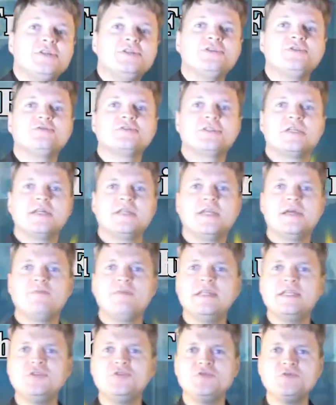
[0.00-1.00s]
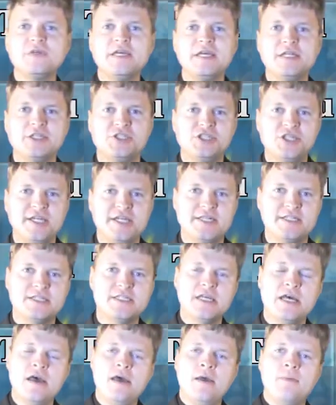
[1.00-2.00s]
into your Sunday, we do get a
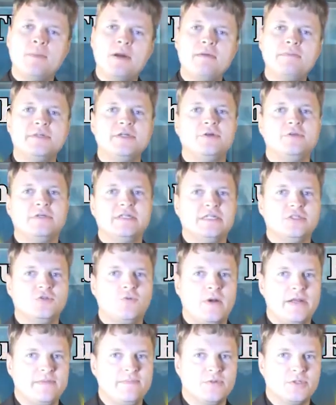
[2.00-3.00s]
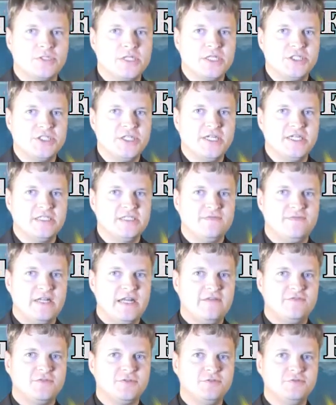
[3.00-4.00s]
chance, probably only a 20% chance of an
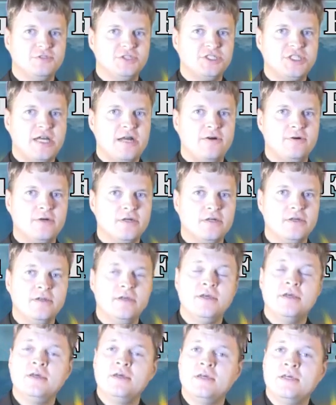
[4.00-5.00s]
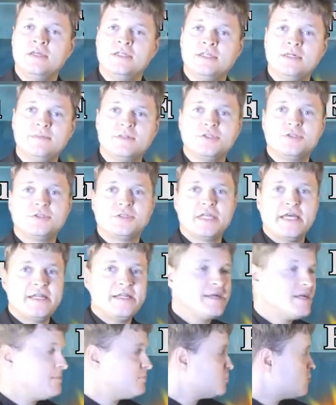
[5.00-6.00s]
afternoon shower. Temperatures
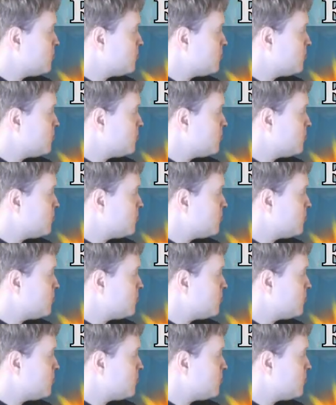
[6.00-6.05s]
heading up